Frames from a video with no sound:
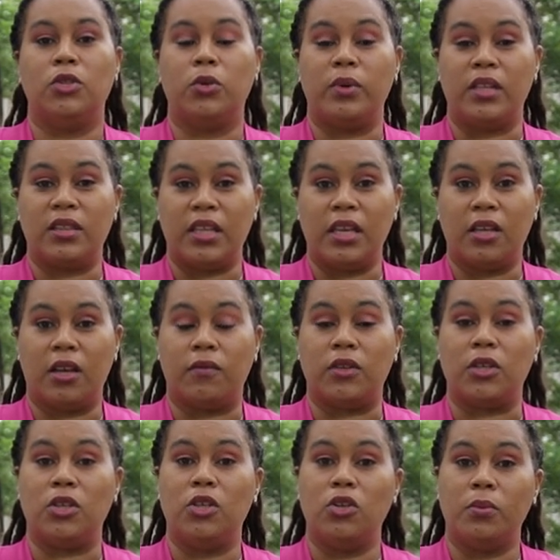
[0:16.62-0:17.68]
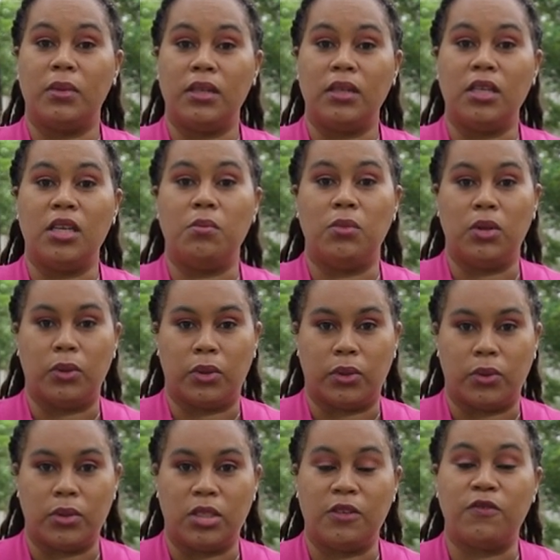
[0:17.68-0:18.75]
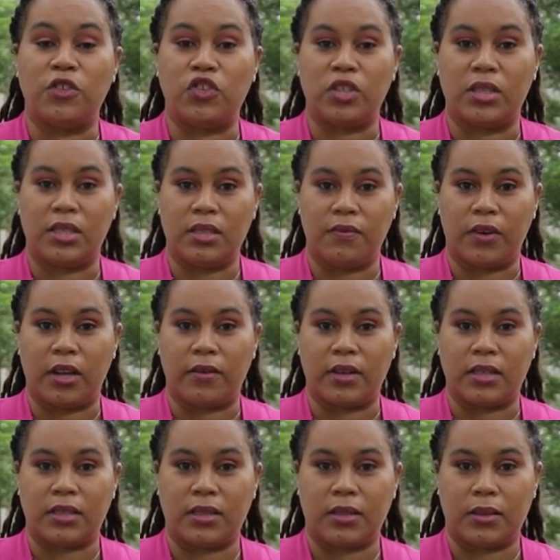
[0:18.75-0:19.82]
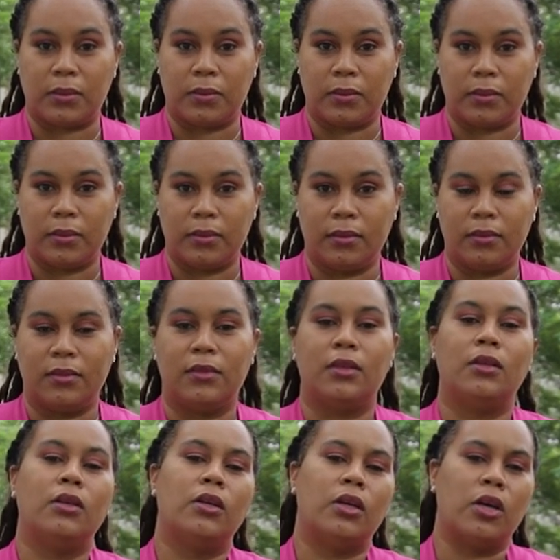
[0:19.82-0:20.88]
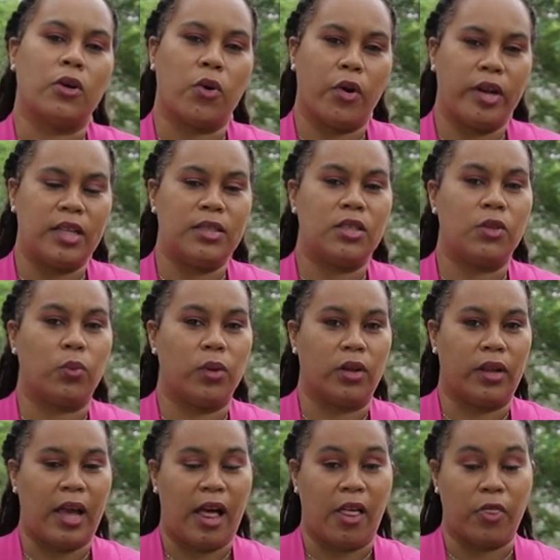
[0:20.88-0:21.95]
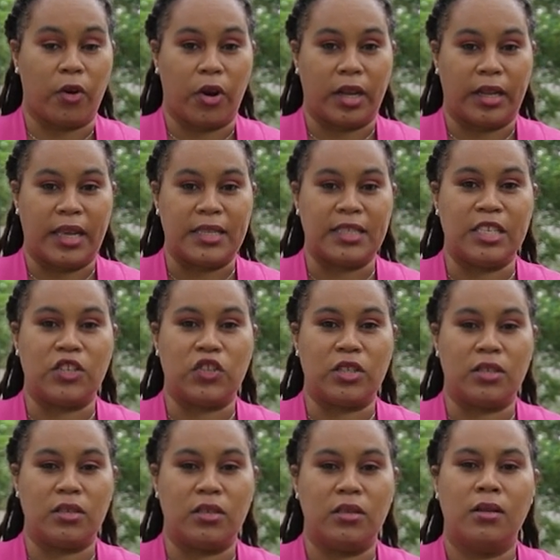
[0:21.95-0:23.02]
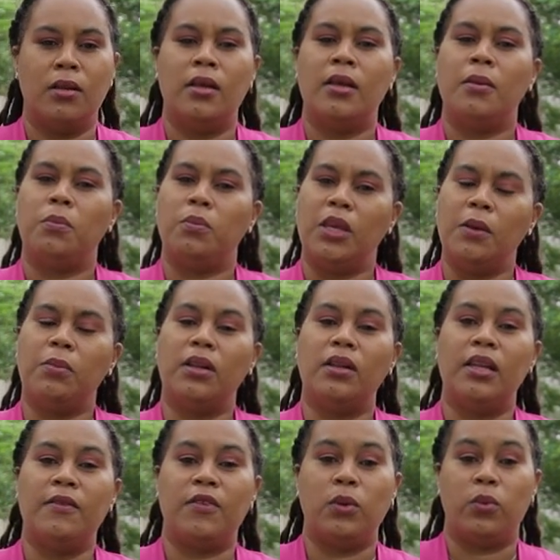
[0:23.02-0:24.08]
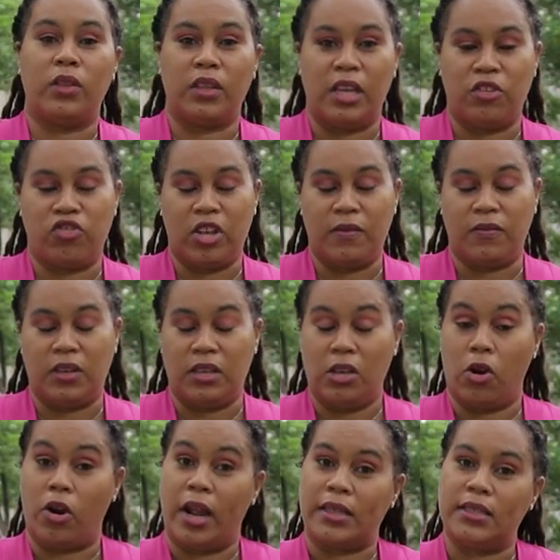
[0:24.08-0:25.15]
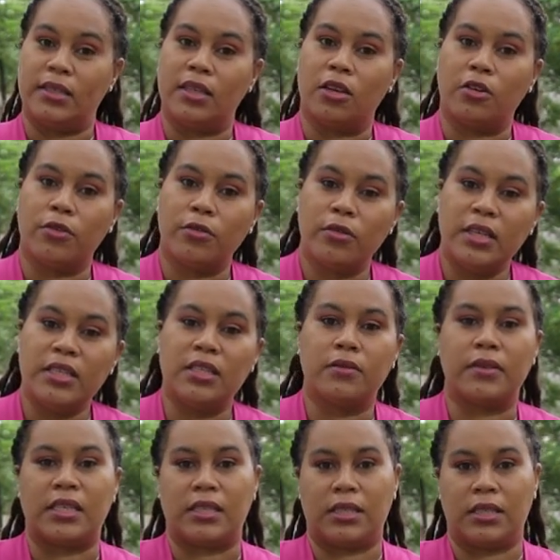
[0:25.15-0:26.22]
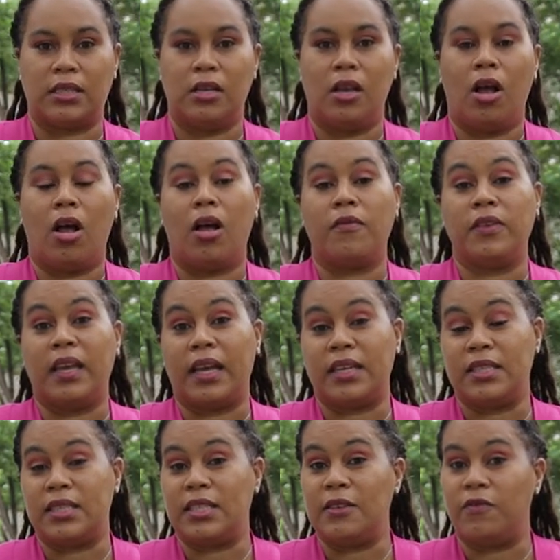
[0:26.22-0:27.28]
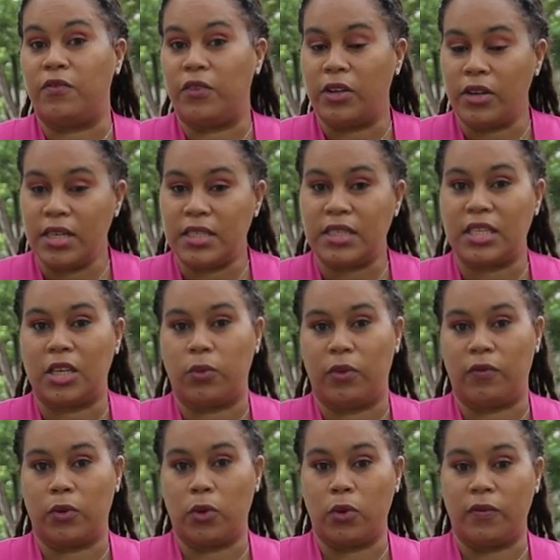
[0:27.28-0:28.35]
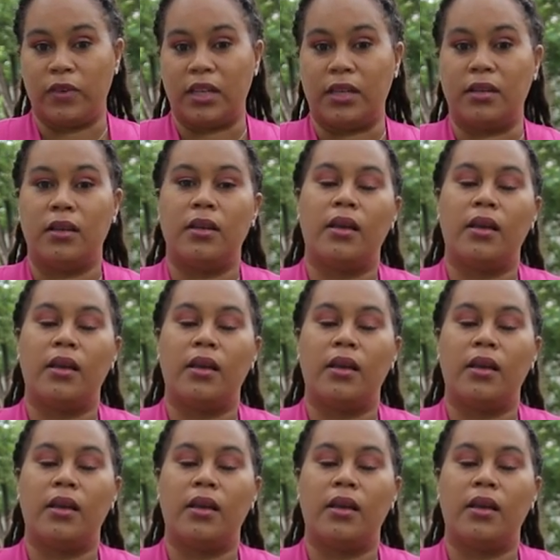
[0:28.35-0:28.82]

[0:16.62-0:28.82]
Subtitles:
do we think of the human immunodeficiency virus. According to the World Health Organization, people living with HIV are at an increased risk of getting severely sick with COVID